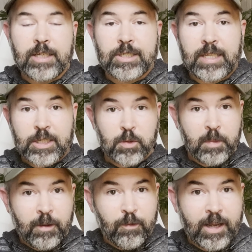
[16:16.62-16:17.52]
So that's what
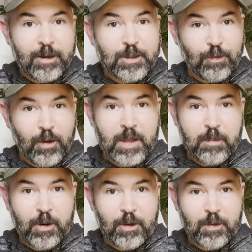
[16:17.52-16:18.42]
my friend who's from
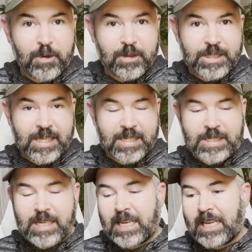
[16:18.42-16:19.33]
that part of the world says.
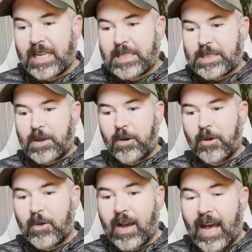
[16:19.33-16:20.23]

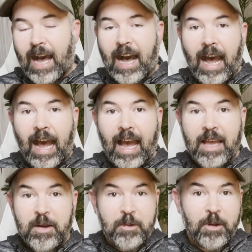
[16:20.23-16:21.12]
So I
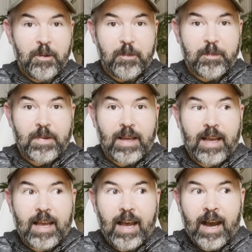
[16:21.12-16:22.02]
don't know.
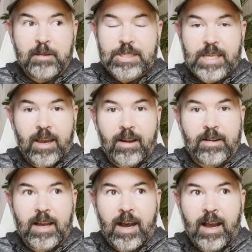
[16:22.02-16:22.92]
I'm
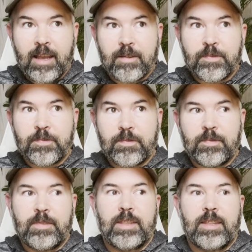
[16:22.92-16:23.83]
scared. I've
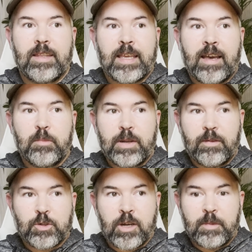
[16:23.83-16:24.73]
got a bit
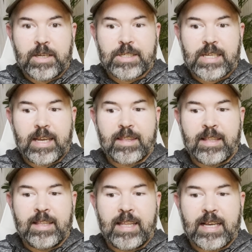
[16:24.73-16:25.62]
of trauma, because
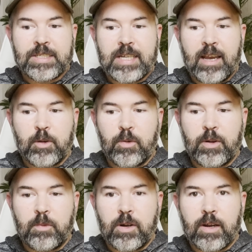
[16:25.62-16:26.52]
then the next day I'm going
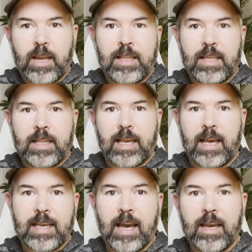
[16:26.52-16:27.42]
to work, and then
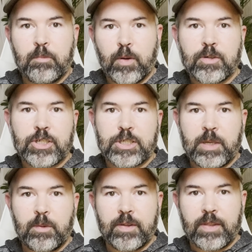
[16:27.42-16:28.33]
a guy approaches
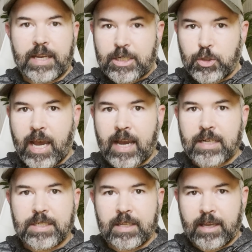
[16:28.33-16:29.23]
me with a
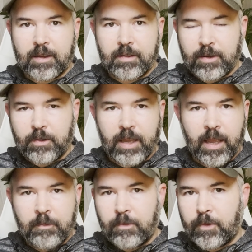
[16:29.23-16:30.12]
tract, a little
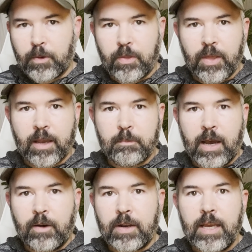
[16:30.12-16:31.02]
info thing
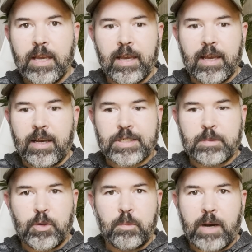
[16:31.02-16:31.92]
about
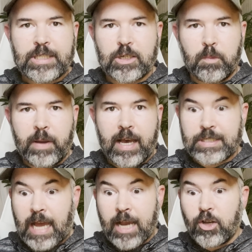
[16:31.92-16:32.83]
some new bicycle
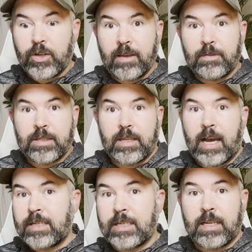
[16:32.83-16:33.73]
paths. I
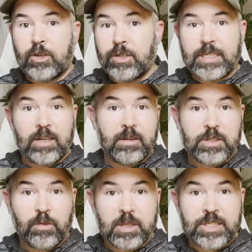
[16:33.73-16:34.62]
couldn't tell he
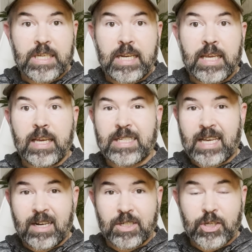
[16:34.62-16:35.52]
was from the city. It's
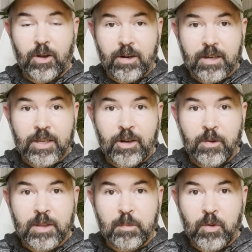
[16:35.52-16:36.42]
kind of dark, in
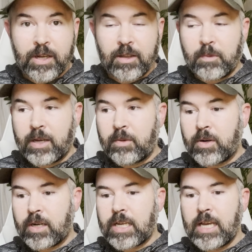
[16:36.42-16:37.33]
the morning on the way to
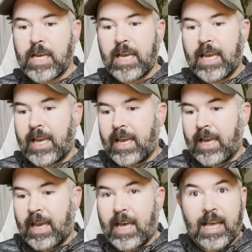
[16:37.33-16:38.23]
work.
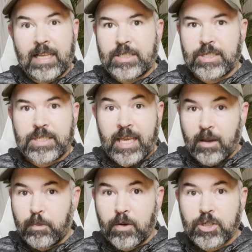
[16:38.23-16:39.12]
It's just, he
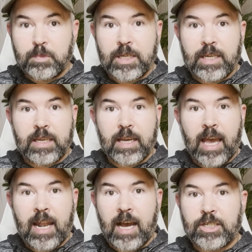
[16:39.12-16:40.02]
approached me,
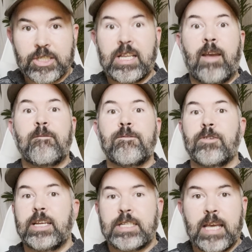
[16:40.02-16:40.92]
and I just
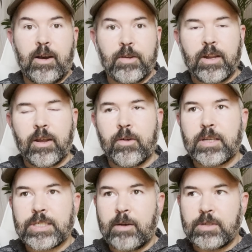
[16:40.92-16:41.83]
freaked out,
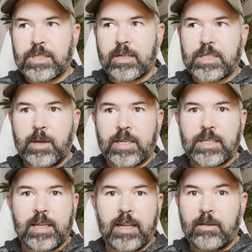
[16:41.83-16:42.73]
because I was not
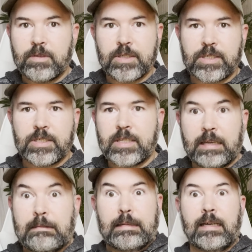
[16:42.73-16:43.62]
expecting it. I was like,
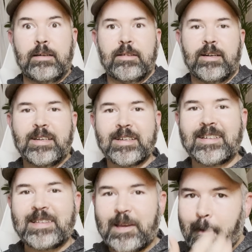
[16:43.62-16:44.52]
no,
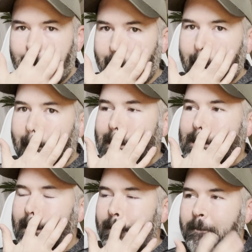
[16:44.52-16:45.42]

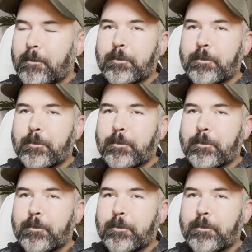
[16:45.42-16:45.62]
So,